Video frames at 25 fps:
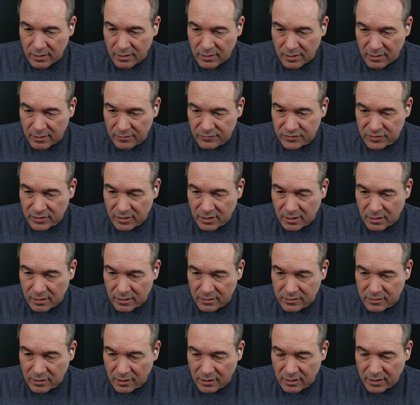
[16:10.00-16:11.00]
Gives a
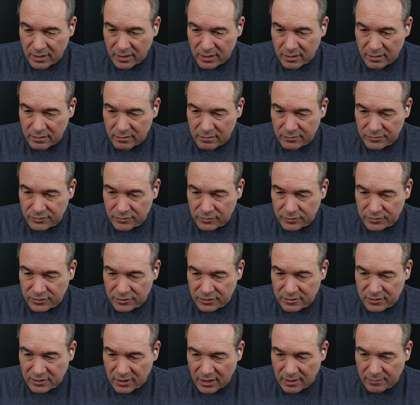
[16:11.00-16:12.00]
target,
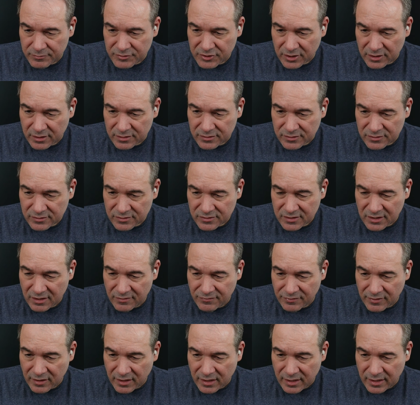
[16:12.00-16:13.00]
sources, objects, C
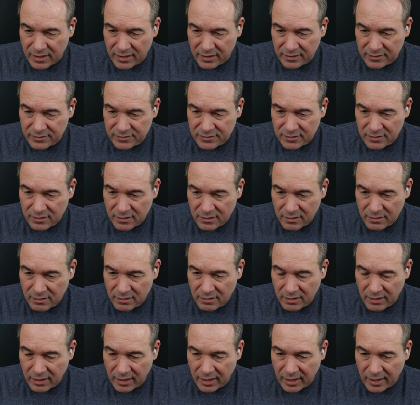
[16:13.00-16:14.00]
flags,
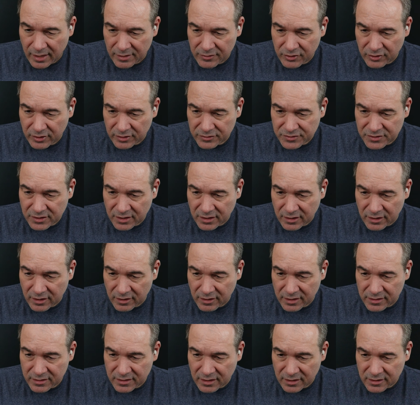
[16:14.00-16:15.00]
and you can see
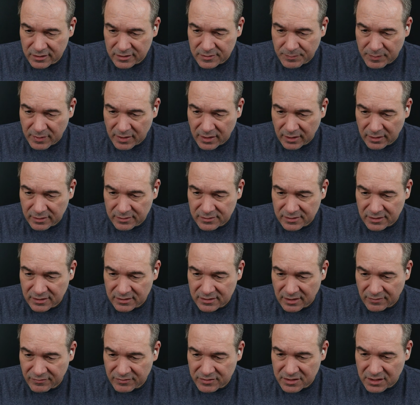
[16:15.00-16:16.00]
here it does pick
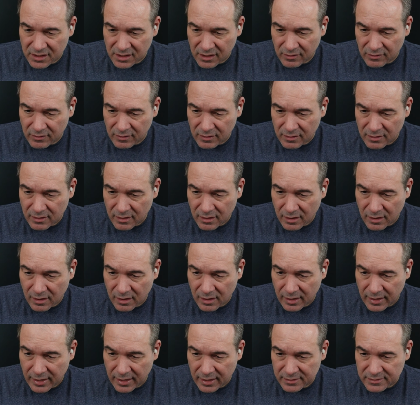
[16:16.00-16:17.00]
C17
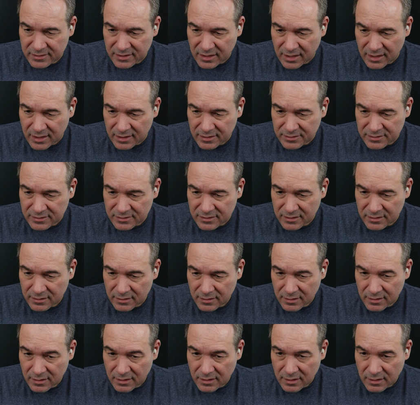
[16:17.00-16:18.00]
as asked.
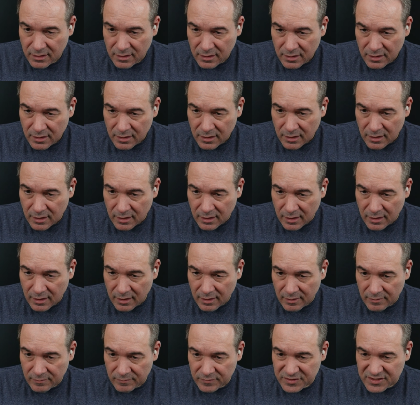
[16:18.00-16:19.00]

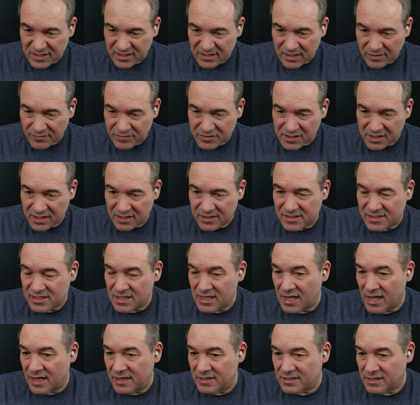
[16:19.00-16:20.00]
C17,
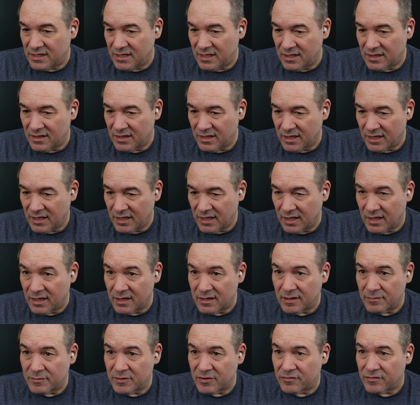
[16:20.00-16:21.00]
C18, they
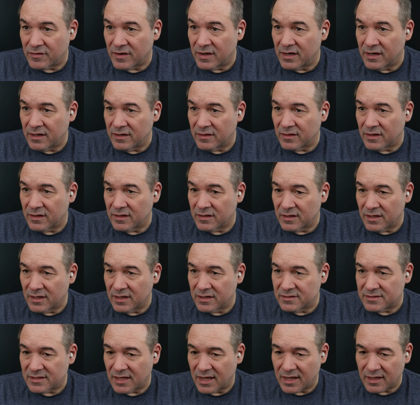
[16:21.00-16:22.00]
end up defining the
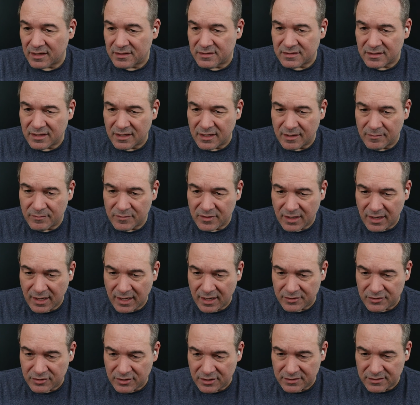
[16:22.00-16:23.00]
exact same. Did I
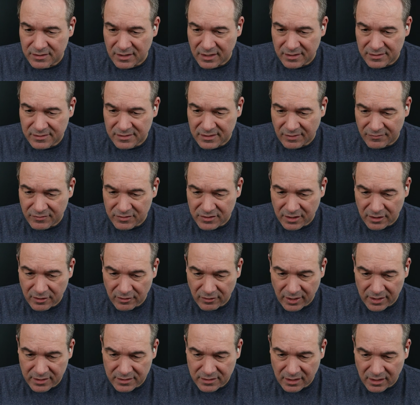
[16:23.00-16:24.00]
actually say 17
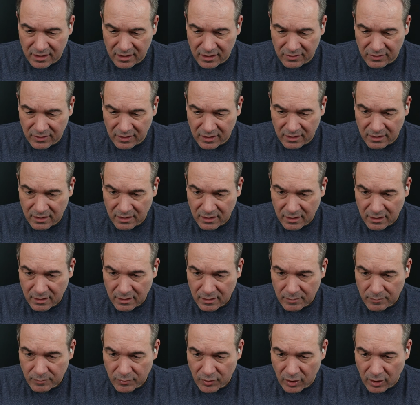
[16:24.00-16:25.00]
or 18 in the
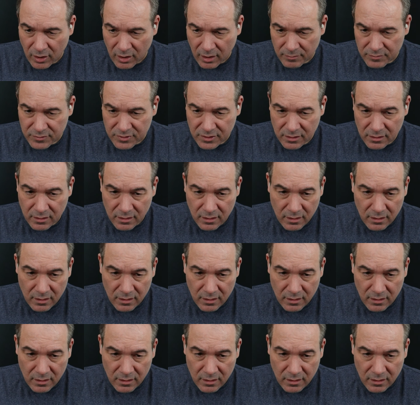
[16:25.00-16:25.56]
prompt?